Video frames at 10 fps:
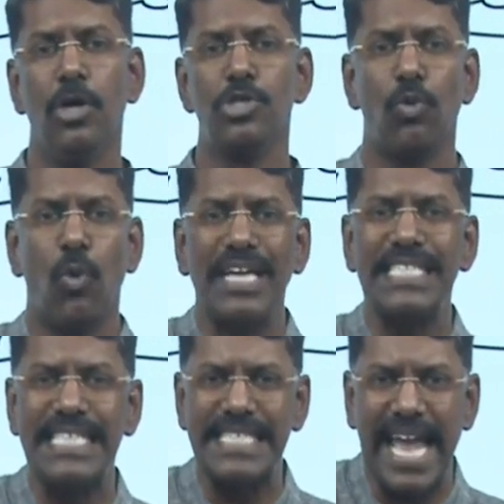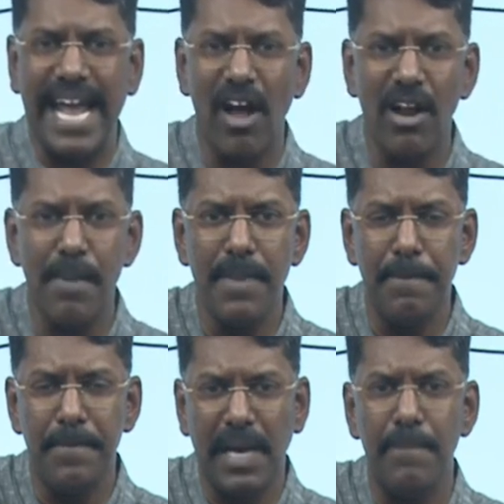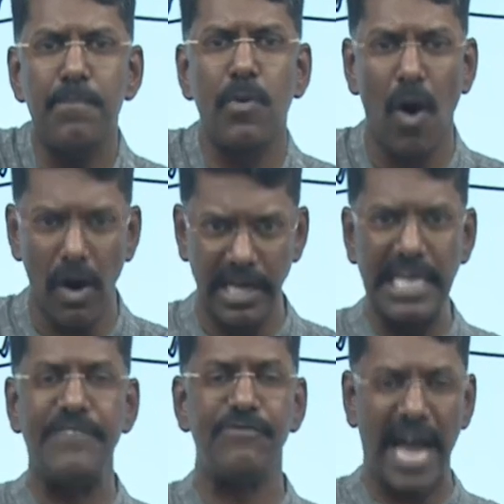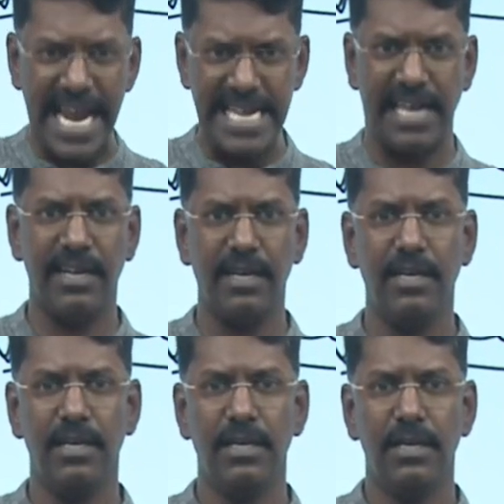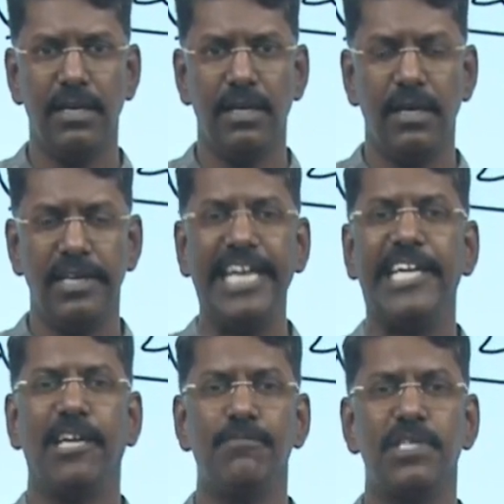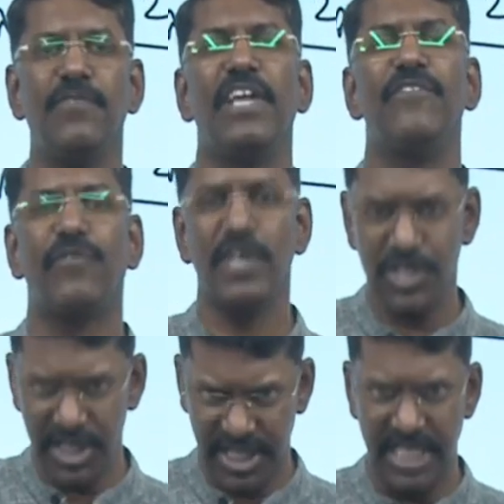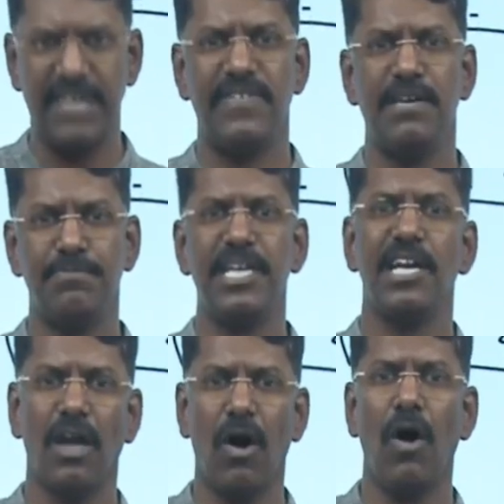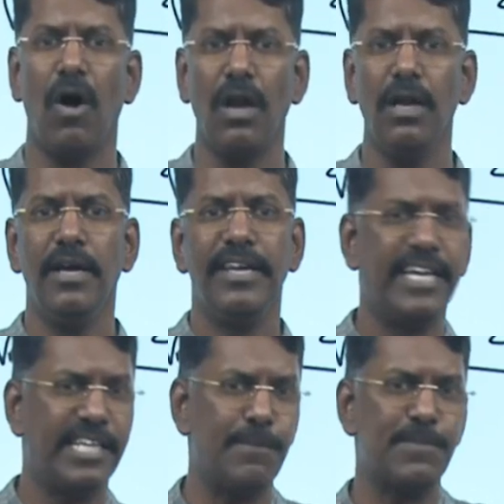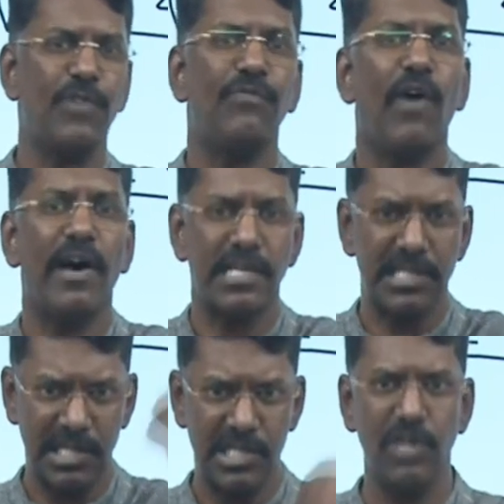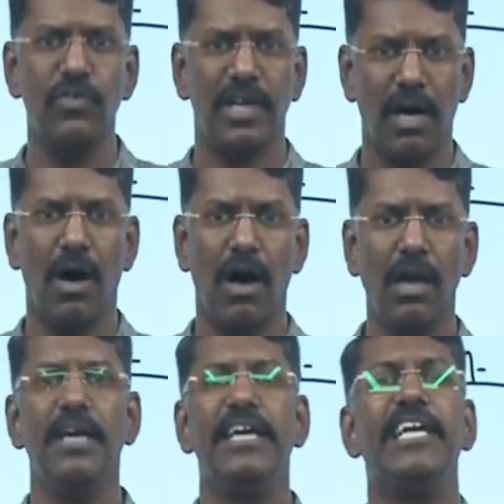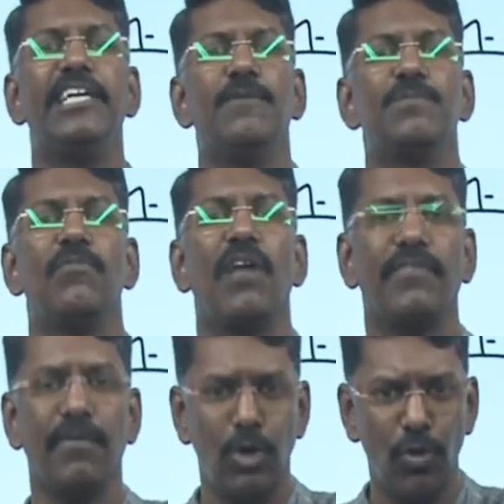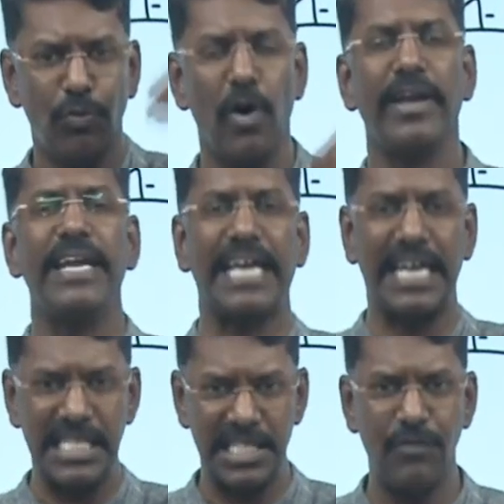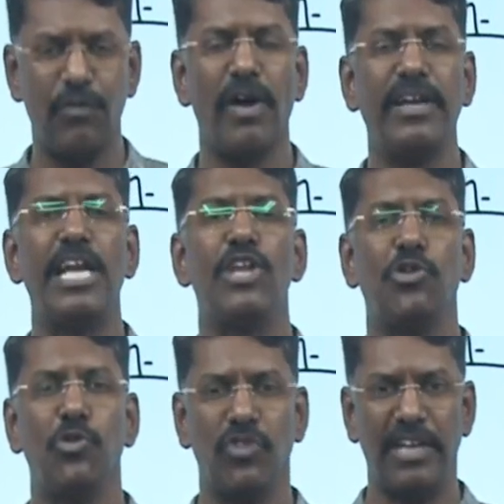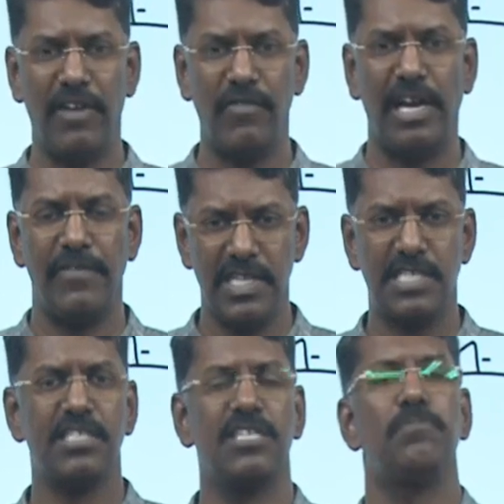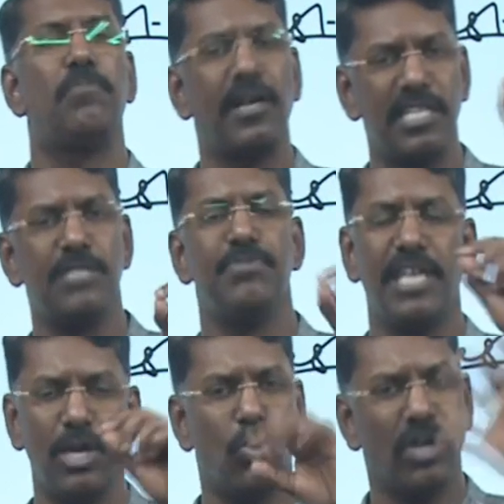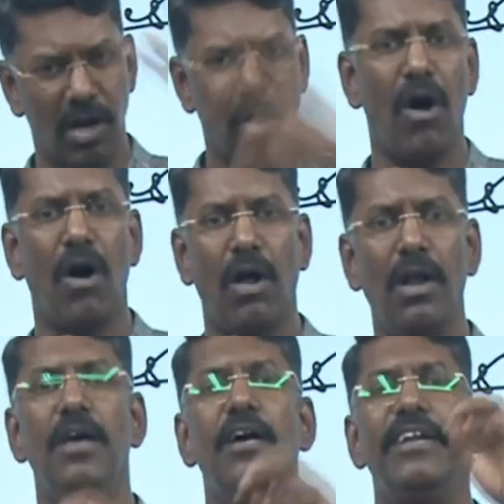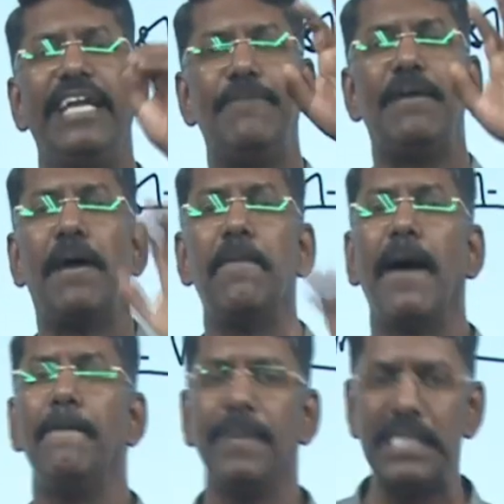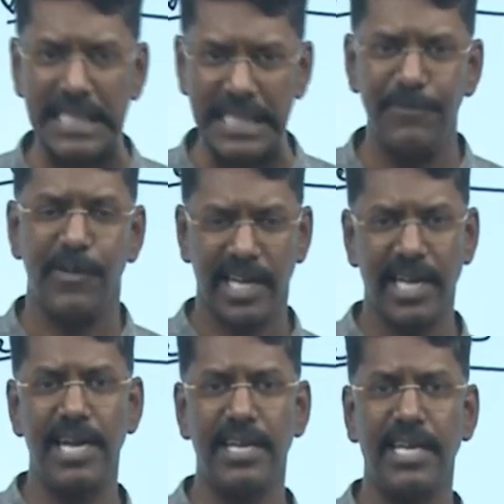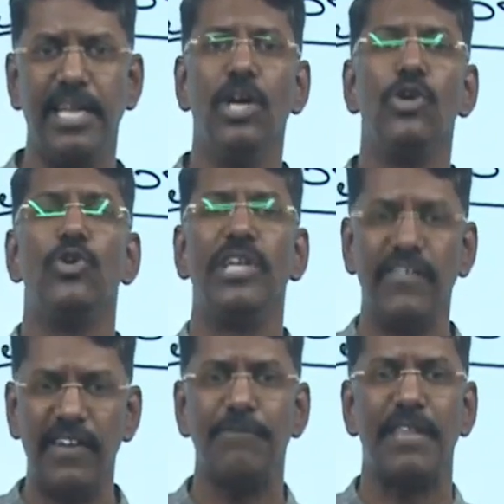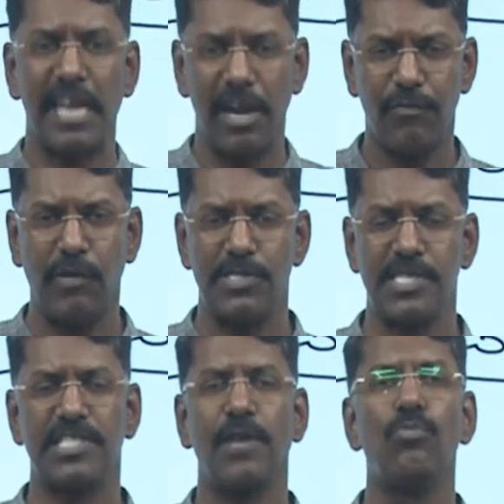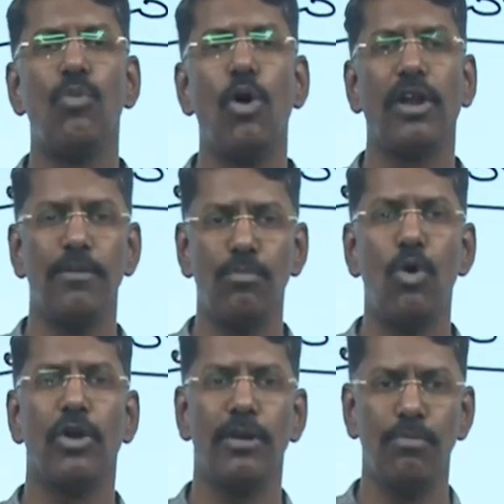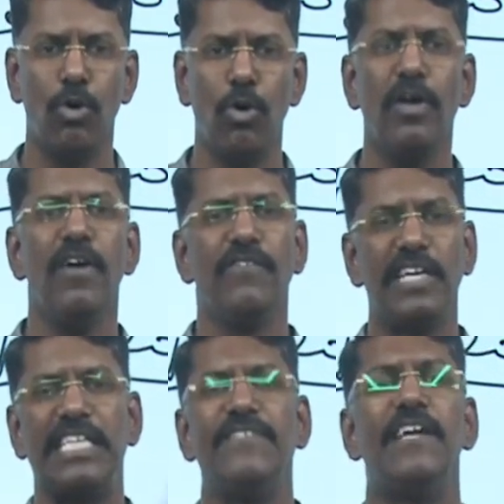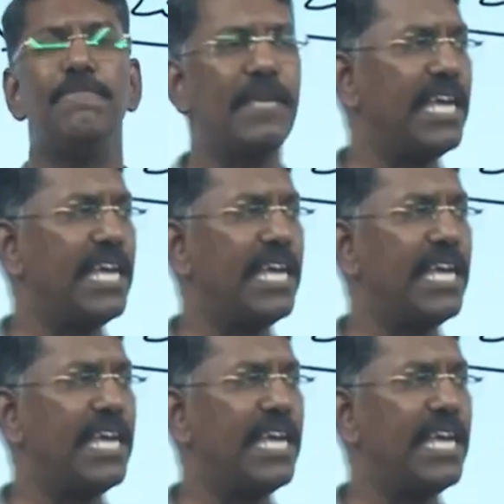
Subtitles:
So once this economy became broad and wider, in terms of infrastructure development and all, in terms of forex reserve and all, in terms of lot of new foreign currency and foreign institutional investors and participatory note and all, it become compulsory for a country to develop their infrastructure more and more and more. For developing